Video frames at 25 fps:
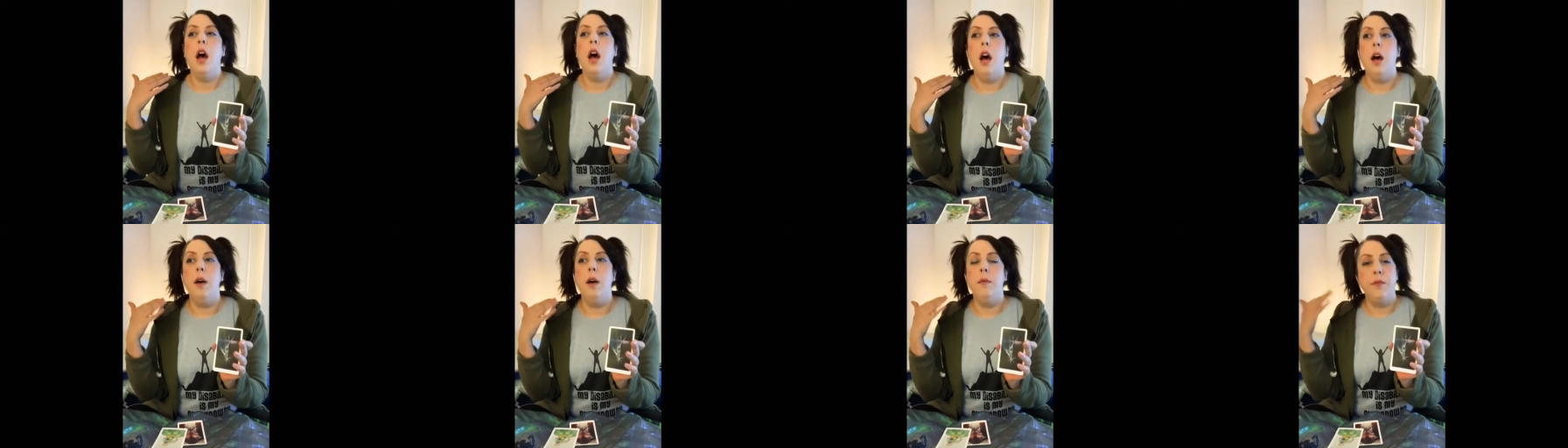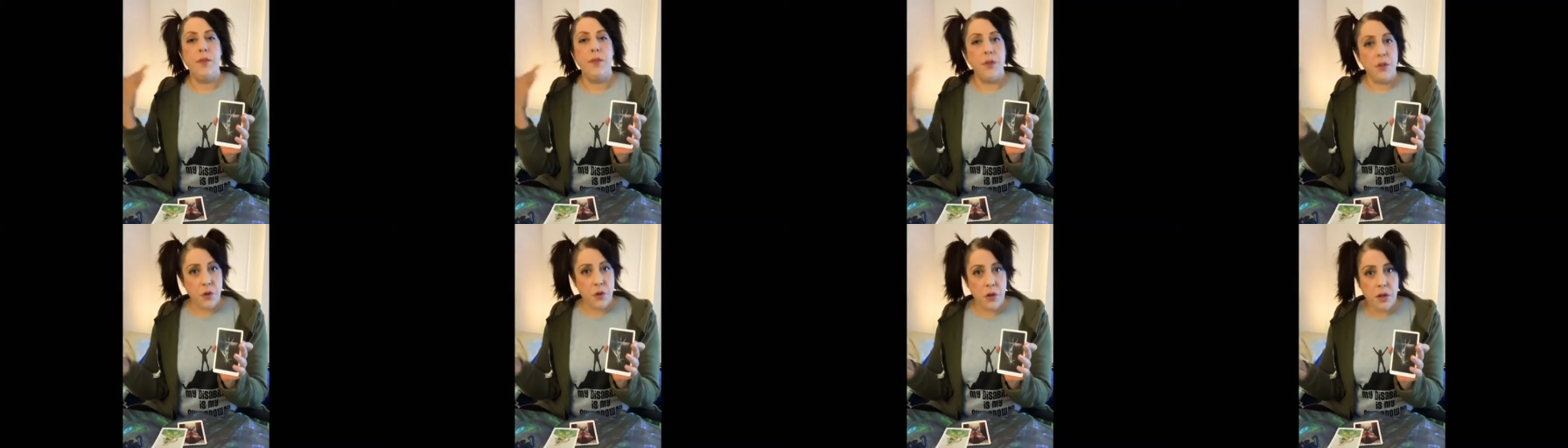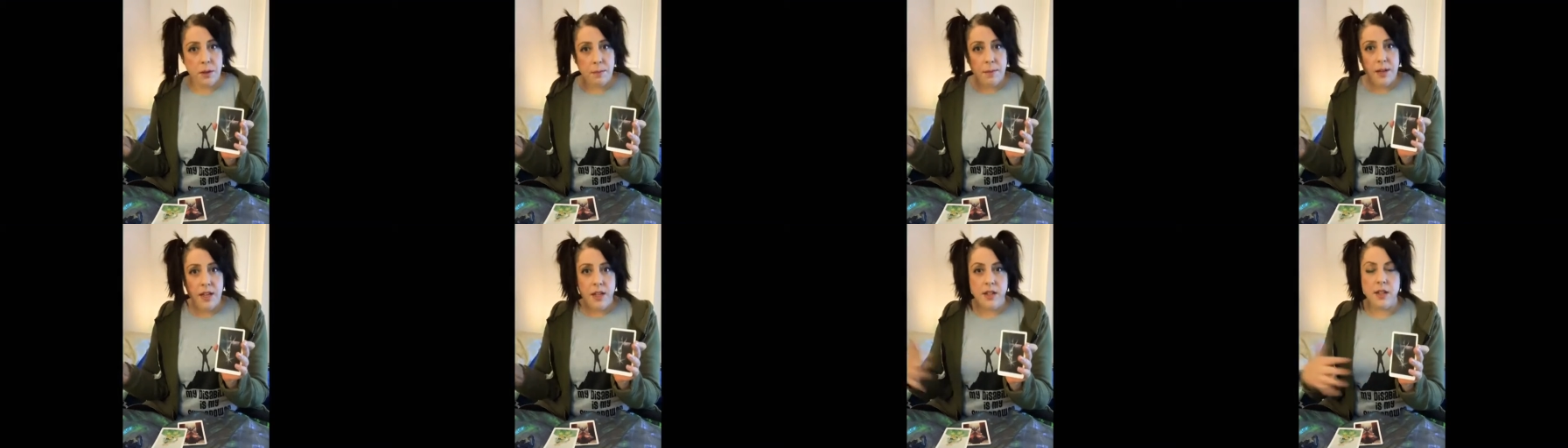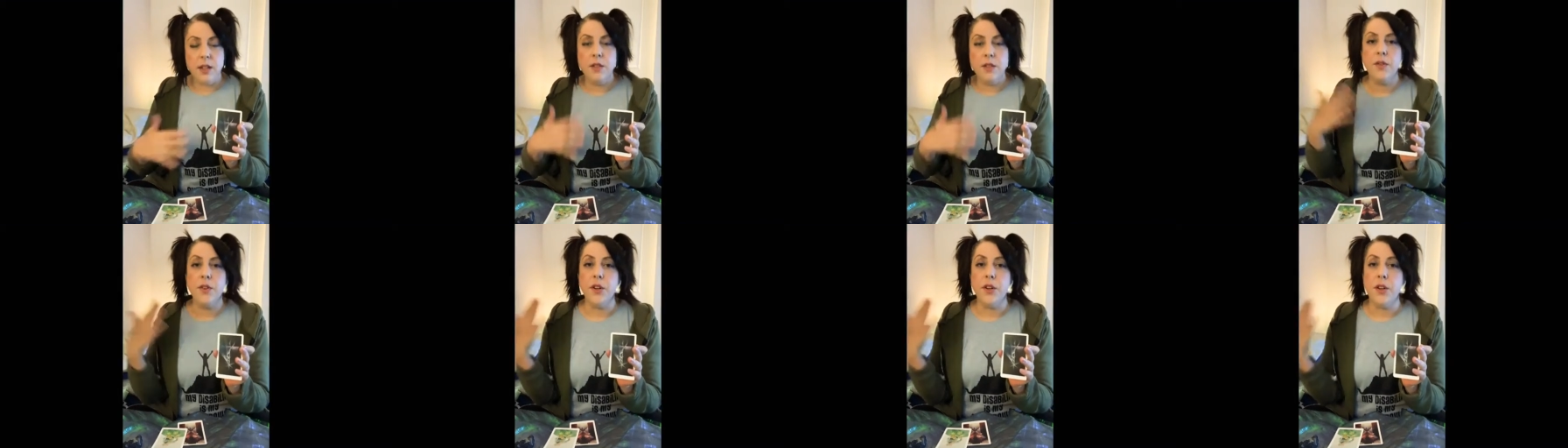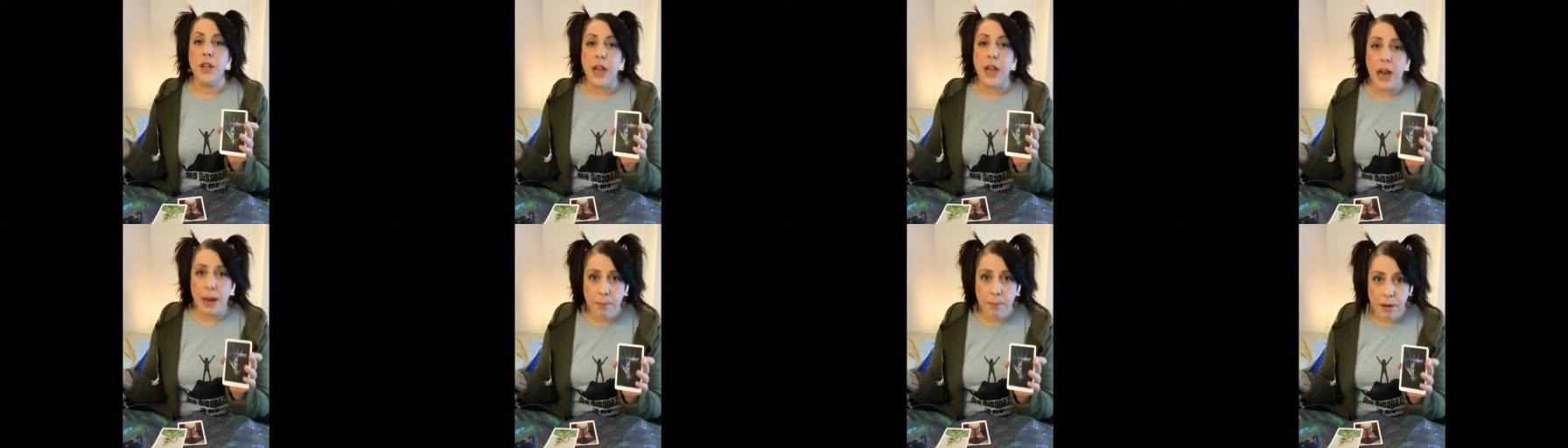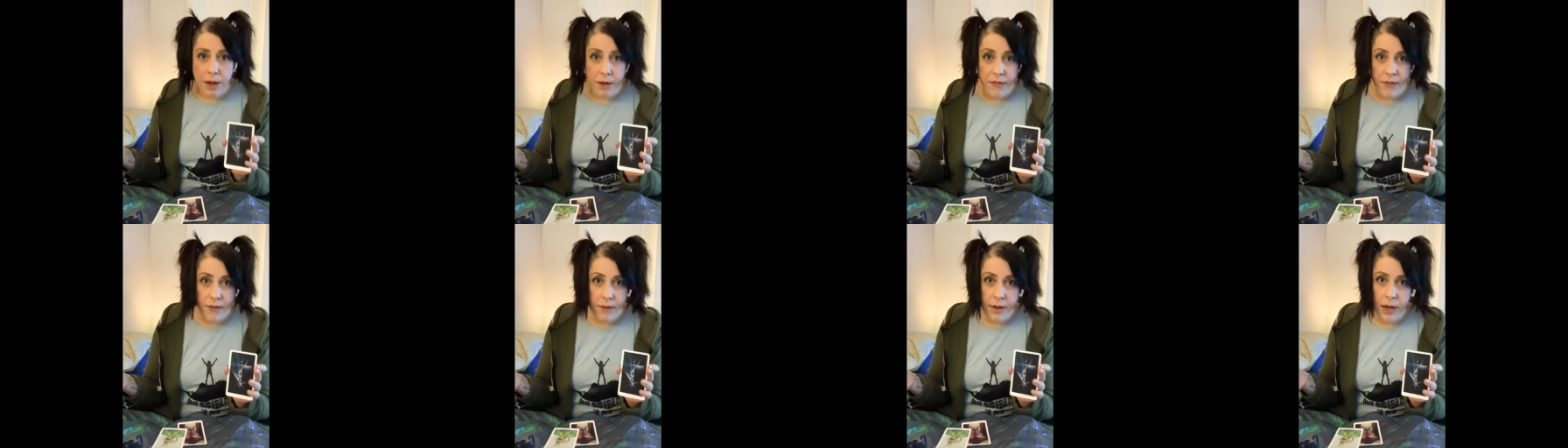for treatment, for
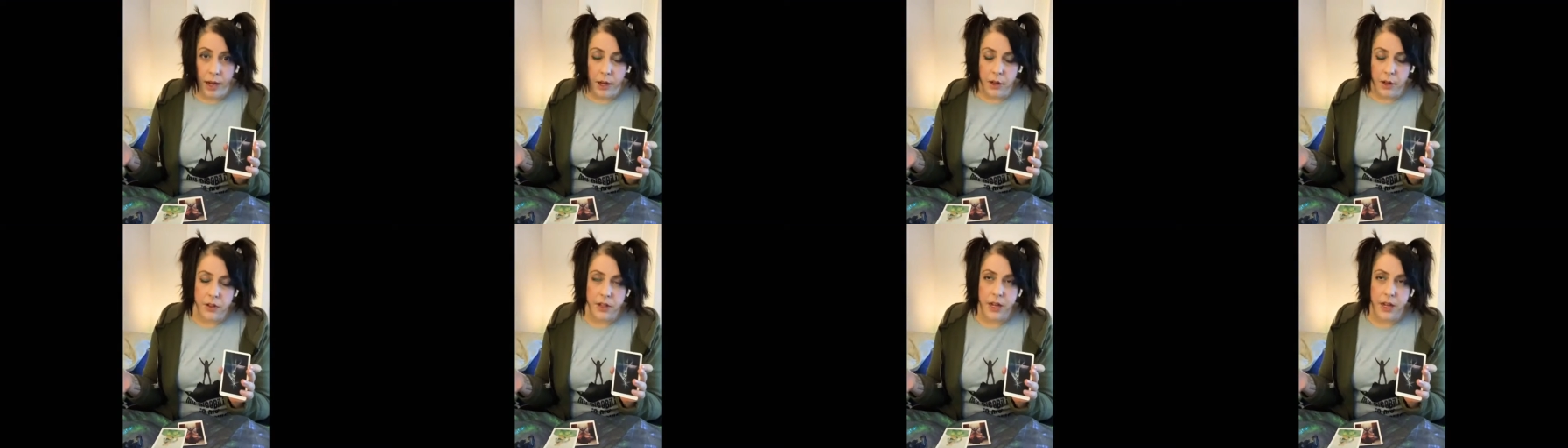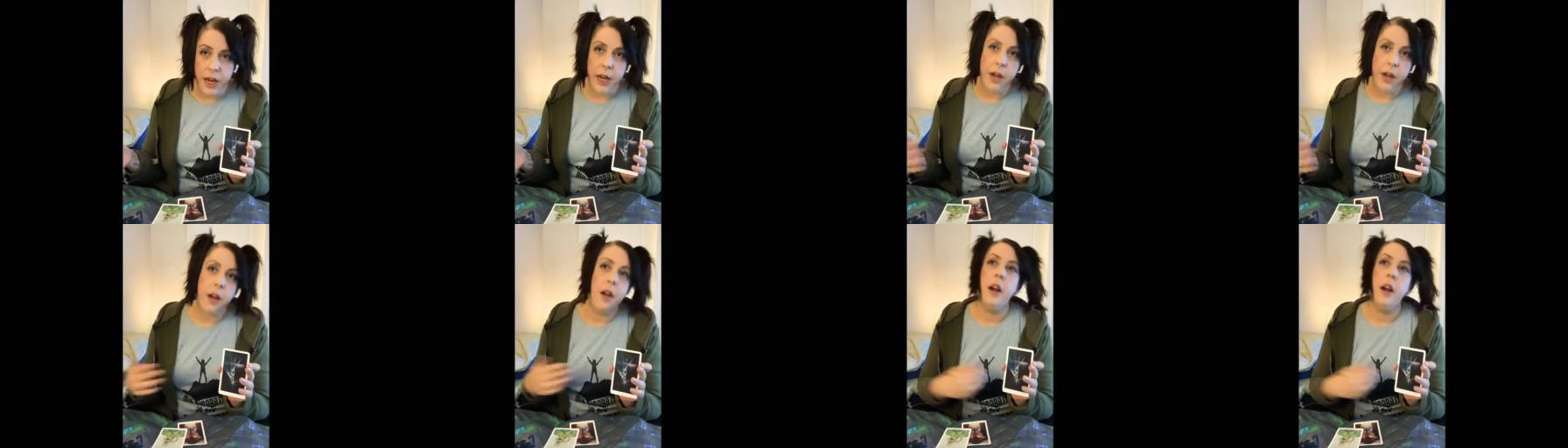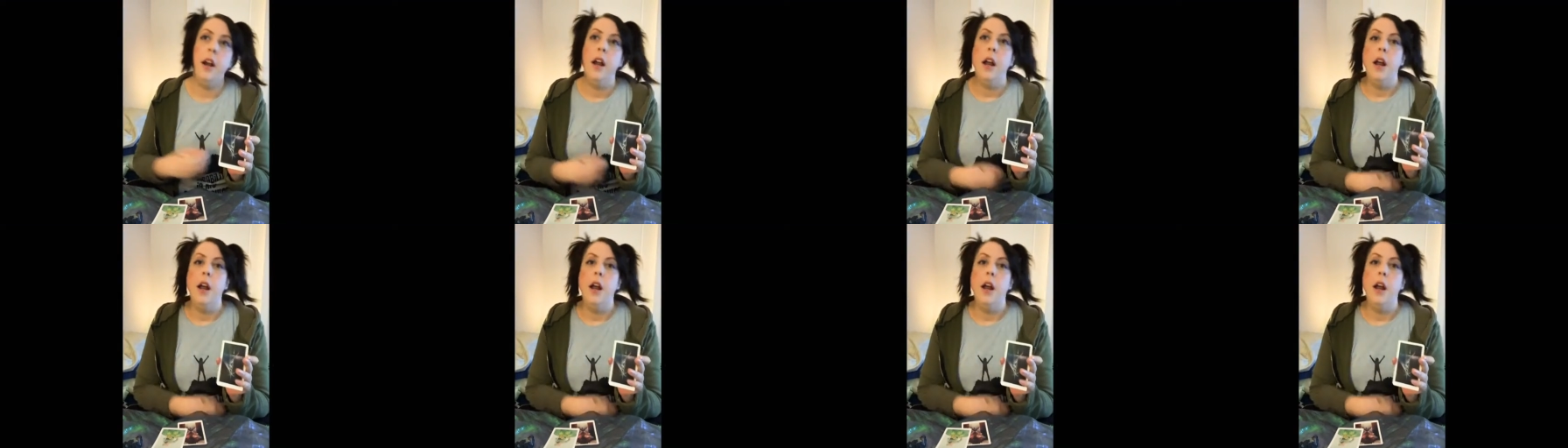nonprofit healthcare.